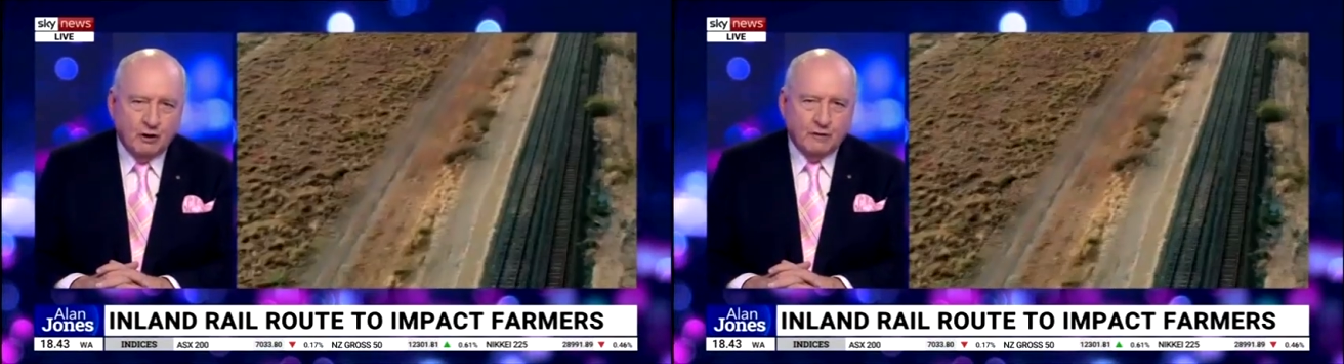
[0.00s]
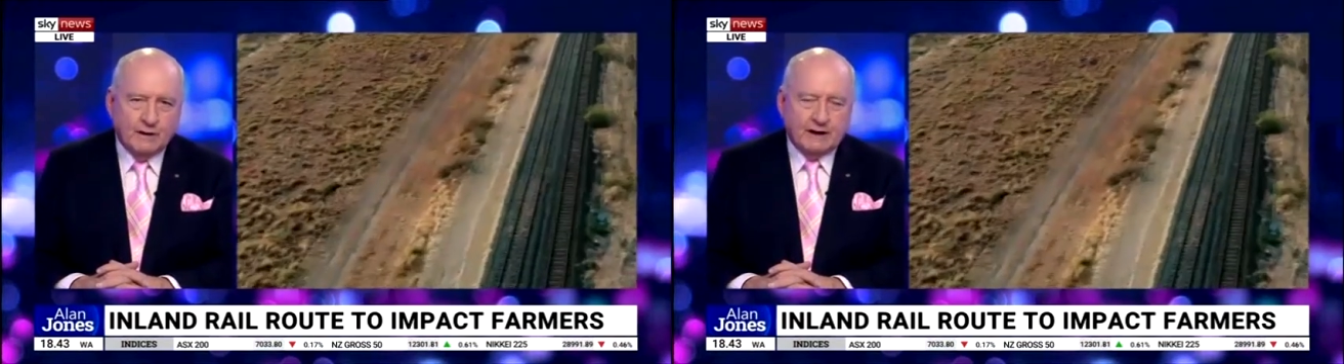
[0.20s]

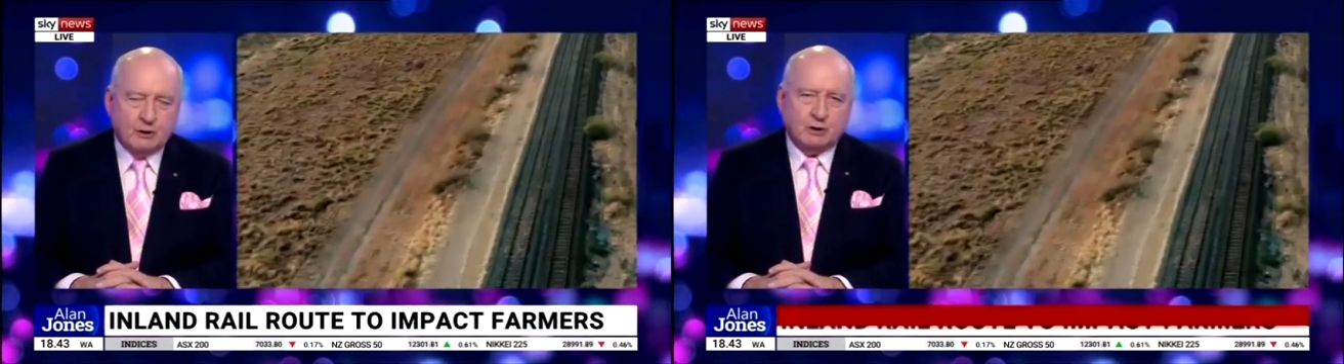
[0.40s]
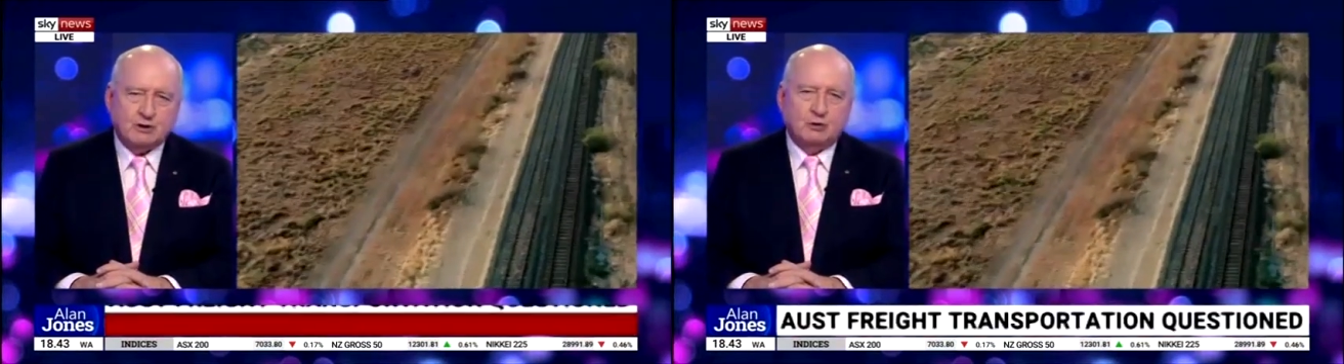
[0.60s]
They are
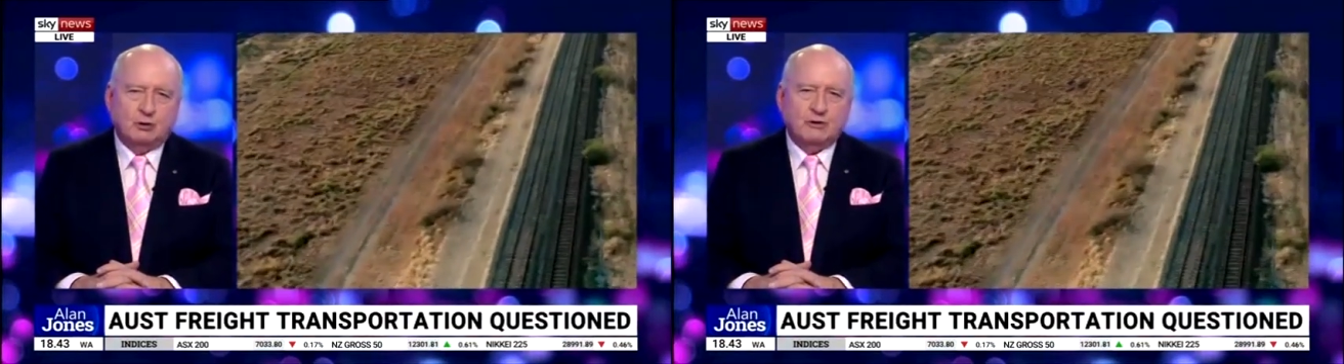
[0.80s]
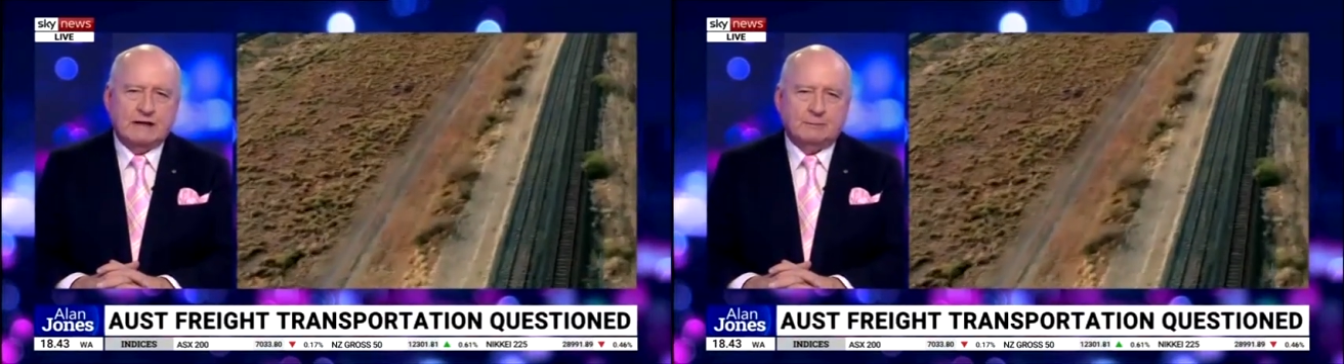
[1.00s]
what's
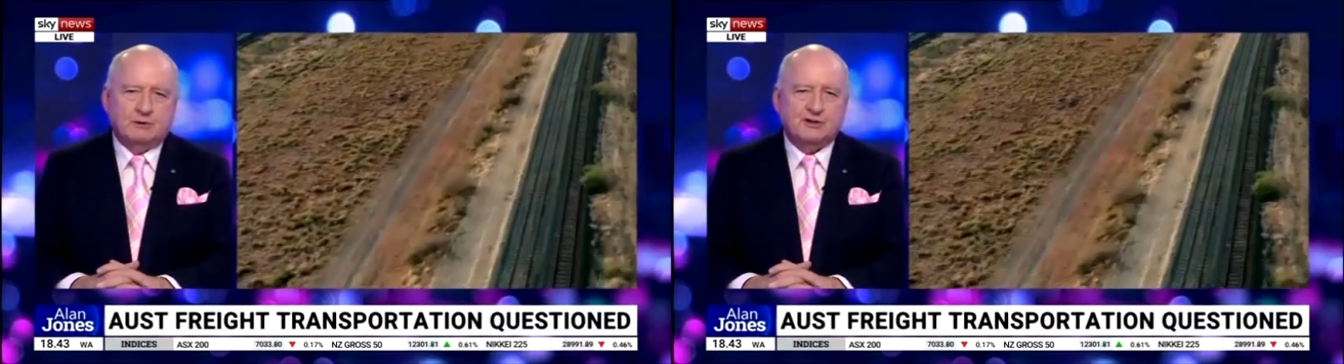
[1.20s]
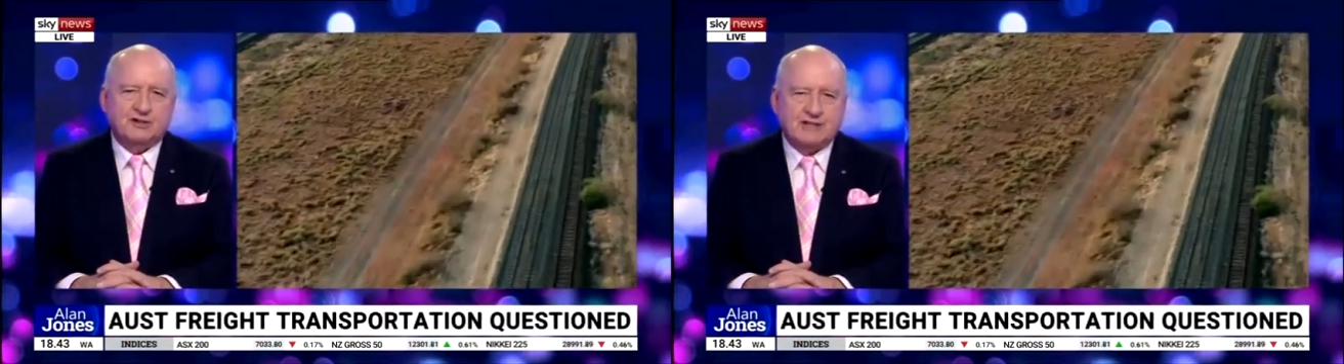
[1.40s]
called double
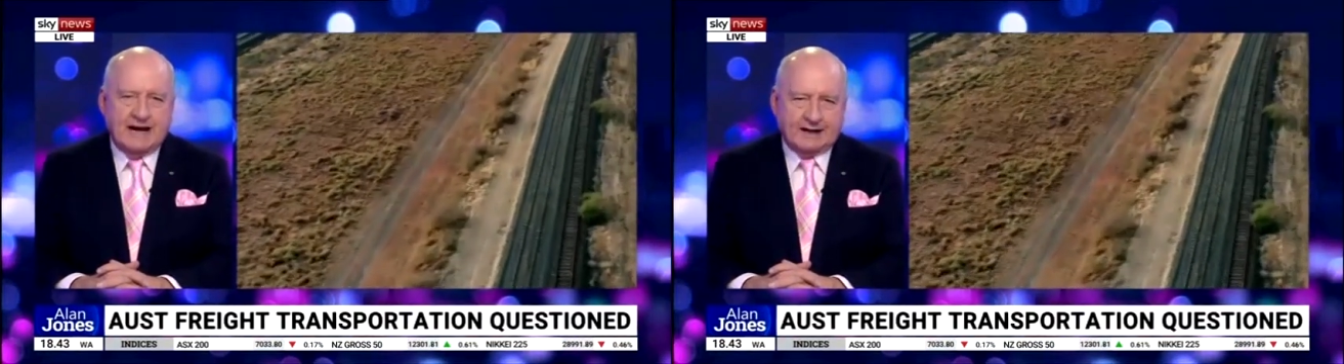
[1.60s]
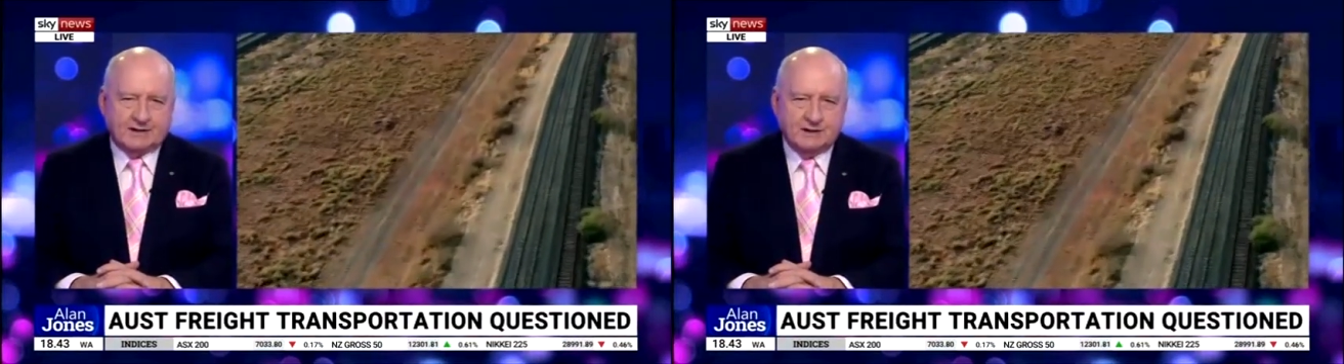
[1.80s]

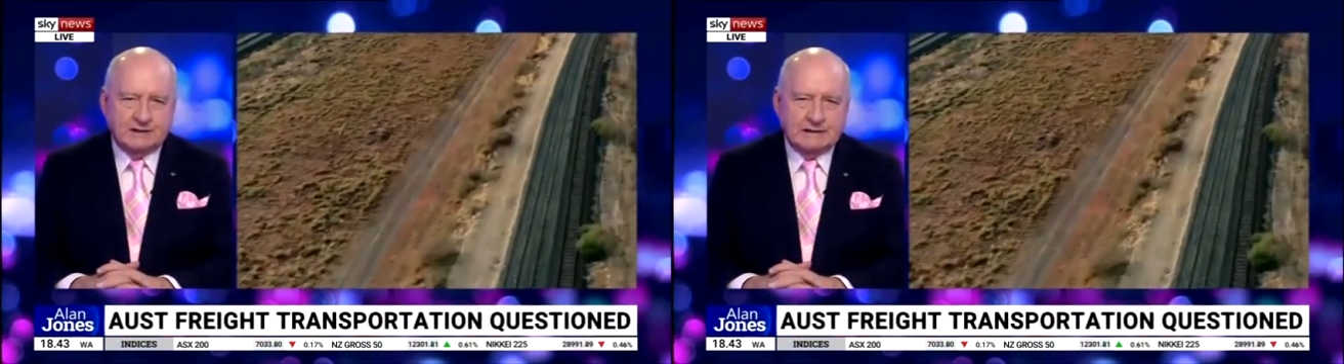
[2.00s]
stacked.